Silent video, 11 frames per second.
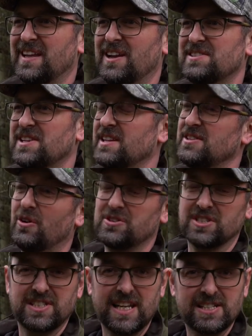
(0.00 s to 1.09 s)
You know, so it's not
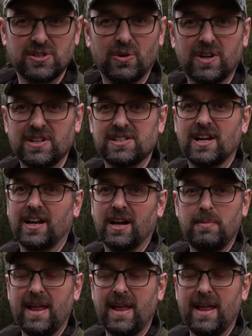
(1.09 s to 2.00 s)
just deer stalkers that are going to